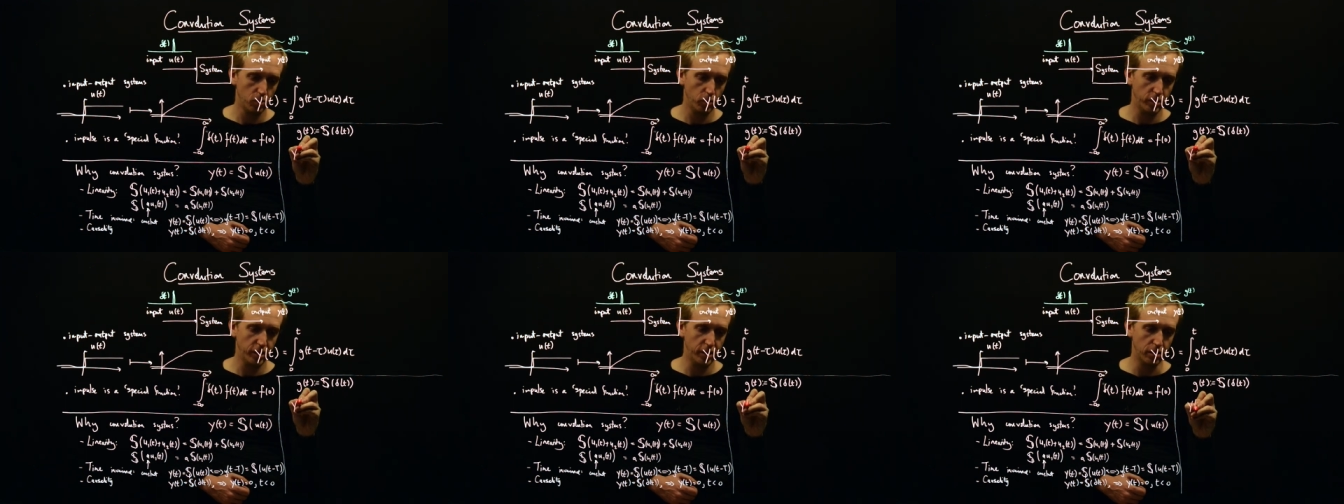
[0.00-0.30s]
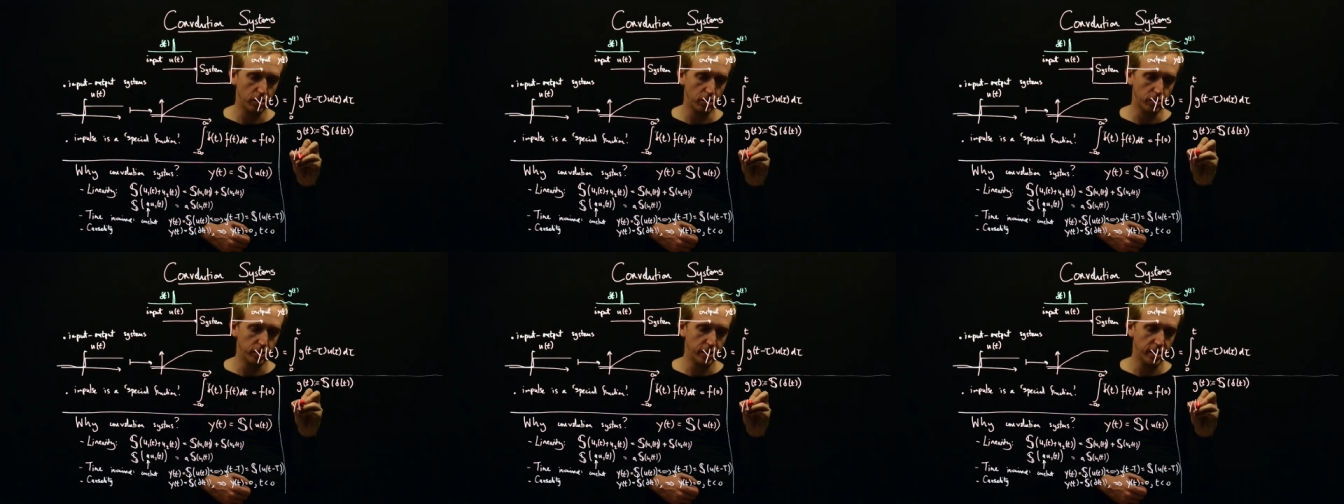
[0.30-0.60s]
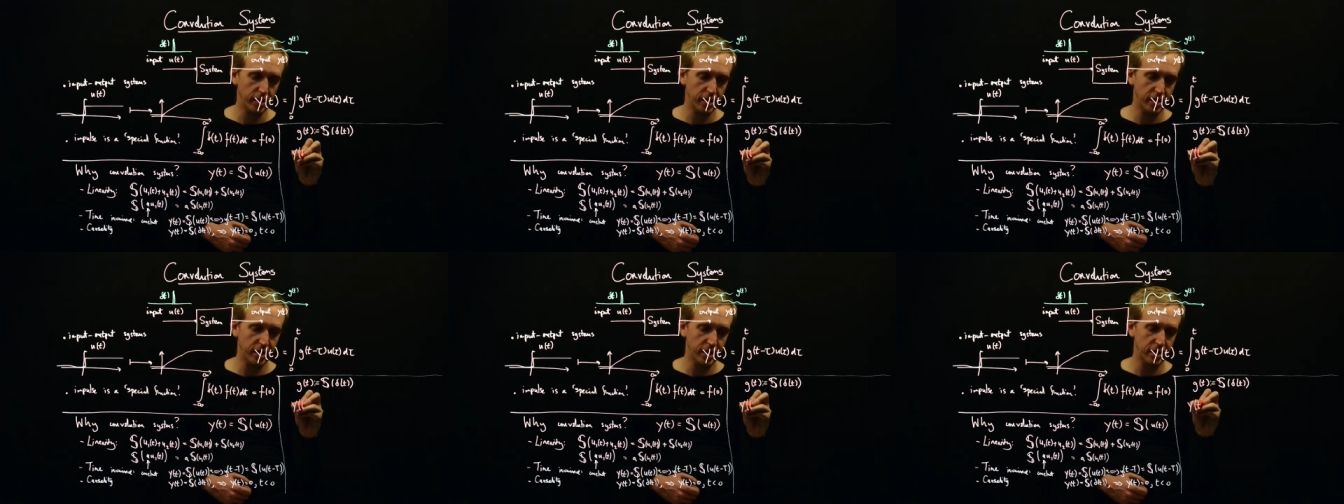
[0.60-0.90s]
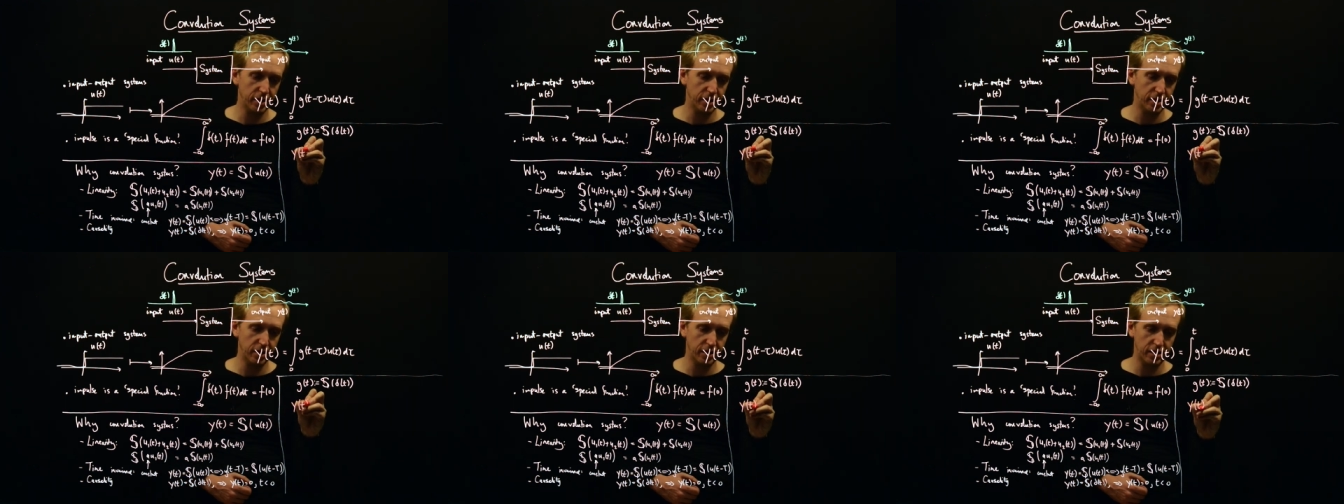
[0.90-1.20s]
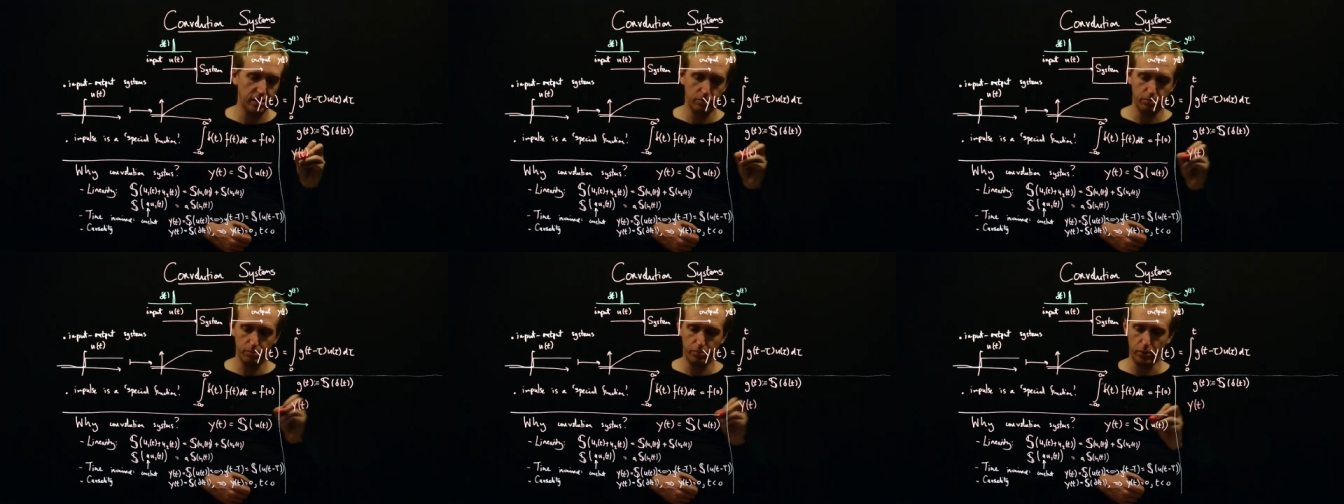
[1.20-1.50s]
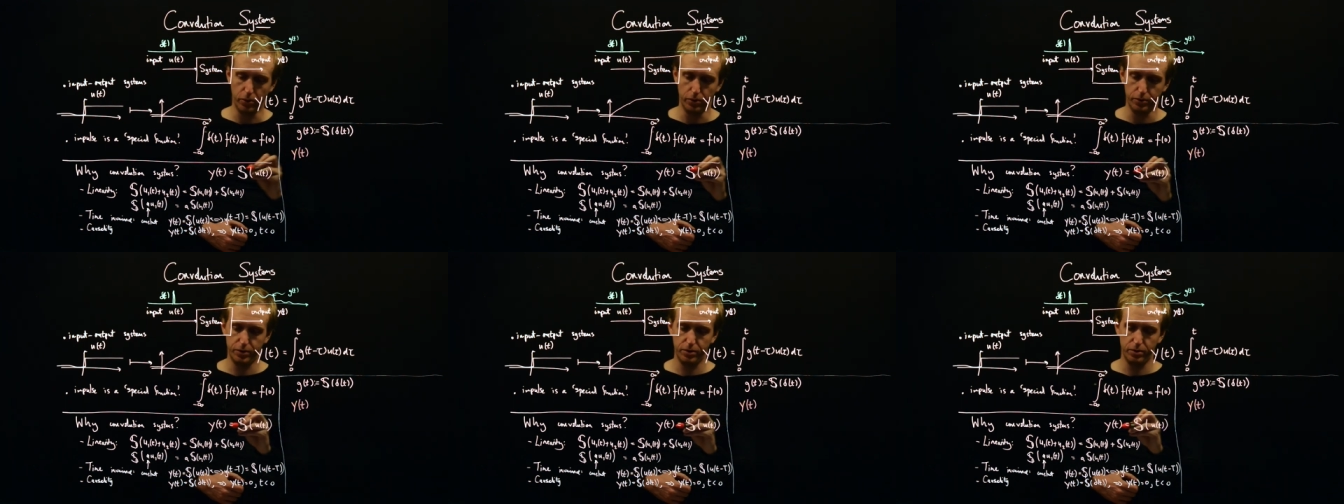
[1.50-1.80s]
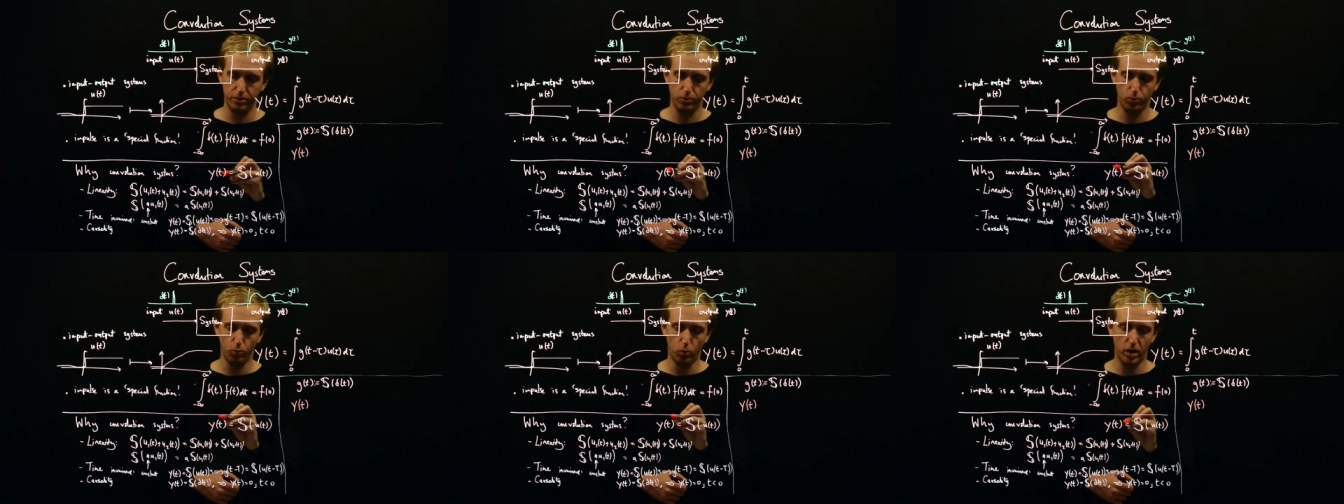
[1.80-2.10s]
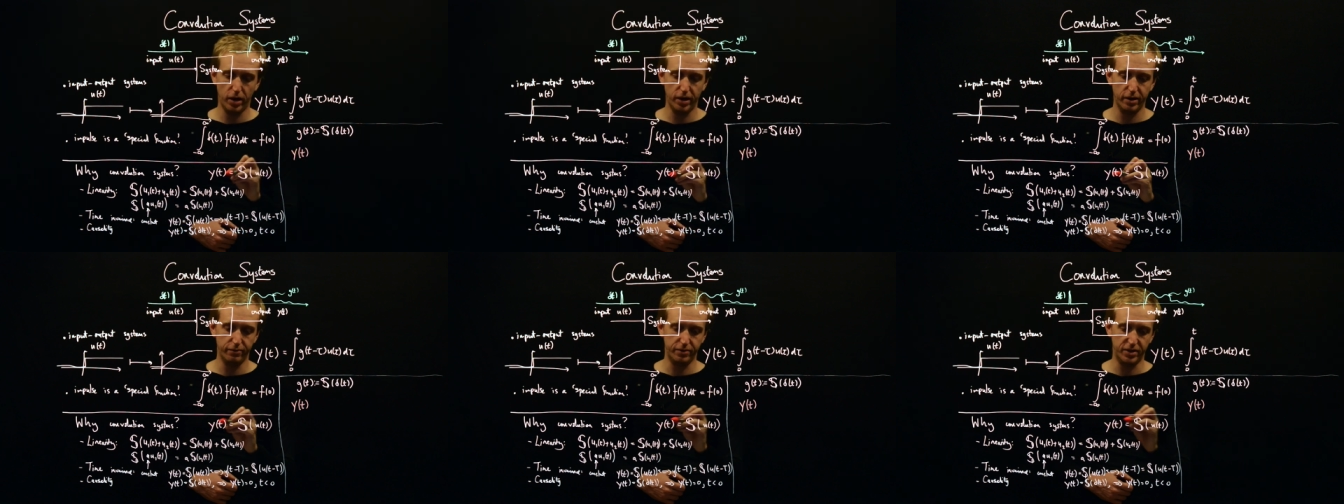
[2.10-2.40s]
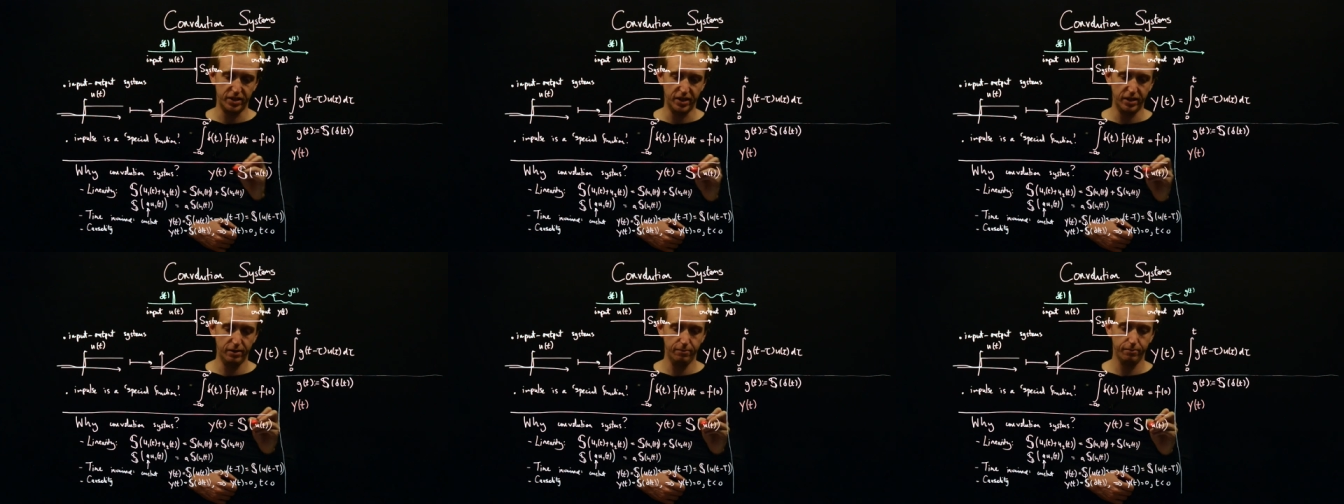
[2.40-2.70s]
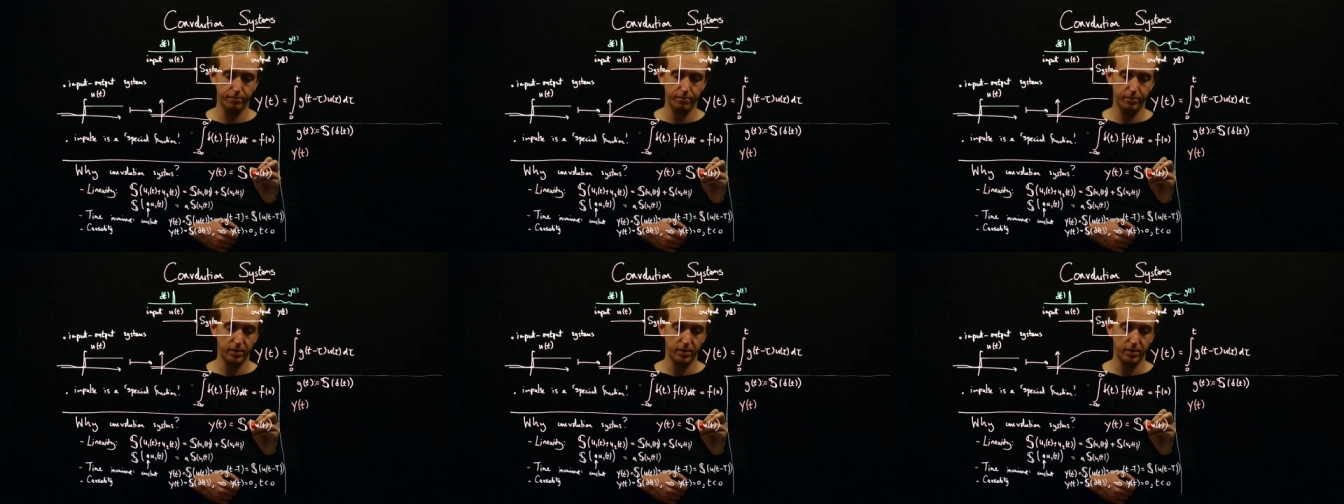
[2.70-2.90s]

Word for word: we know any input y of t